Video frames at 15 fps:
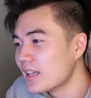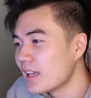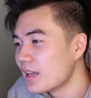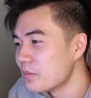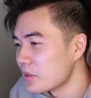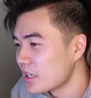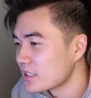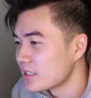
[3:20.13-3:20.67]

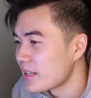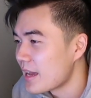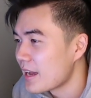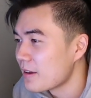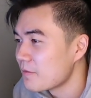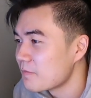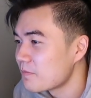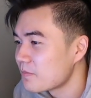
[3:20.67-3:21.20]
and because of
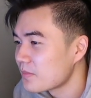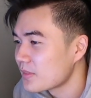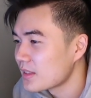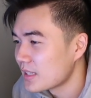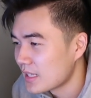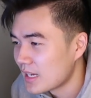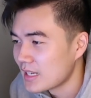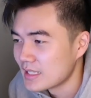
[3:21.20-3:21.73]
that,
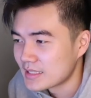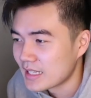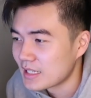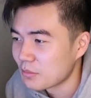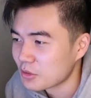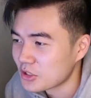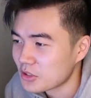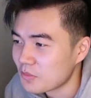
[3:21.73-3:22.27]
it's at
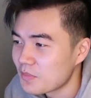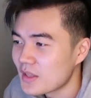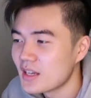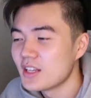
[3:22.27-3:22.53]
number two.